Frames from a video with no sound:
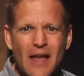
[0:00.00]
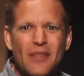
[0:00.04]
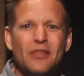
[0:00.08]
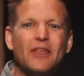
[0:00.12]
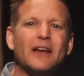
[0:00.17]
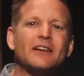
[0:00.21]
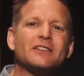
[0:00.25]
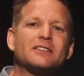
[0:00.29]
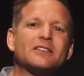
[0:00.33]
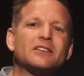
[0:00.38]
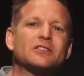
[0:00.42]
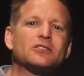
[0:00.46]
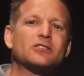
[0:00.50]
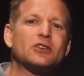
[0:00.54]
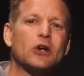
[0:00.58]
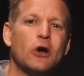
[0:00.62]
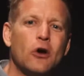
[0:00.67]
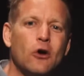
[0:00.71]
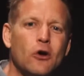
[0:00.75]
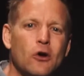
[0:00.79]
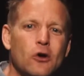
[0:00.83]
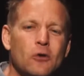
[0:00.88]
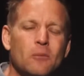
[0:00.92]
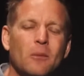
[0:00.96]
that
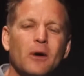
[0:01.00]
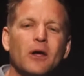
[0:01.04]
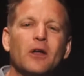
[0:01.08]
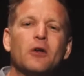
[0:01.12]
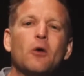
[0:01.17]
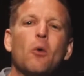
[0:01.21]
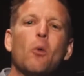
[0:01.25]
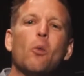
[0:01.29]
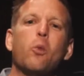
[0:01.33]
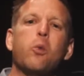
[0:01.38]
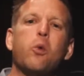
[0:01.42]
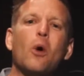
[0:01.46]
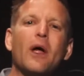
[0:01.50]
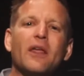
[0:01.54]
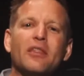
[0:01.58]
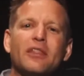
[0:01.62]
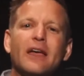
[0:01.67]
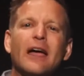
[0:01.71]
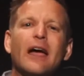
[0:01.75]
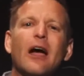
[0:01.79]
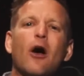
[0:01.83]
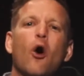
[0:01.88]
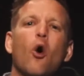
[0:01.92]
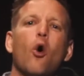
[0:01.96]
determine
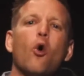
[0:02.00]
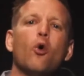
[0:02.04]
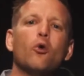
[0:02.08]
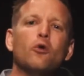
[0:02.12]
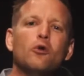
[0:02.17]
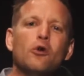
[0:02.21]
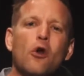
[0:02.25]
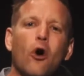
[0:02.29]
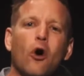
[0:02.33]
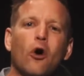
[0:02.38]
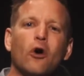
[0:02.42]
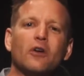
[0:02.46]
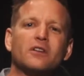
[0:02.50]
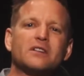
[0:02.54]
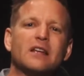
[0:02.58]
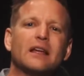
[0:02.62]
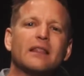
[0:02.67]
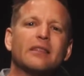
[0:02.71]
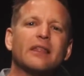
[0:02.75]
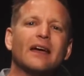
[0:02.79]
whether or not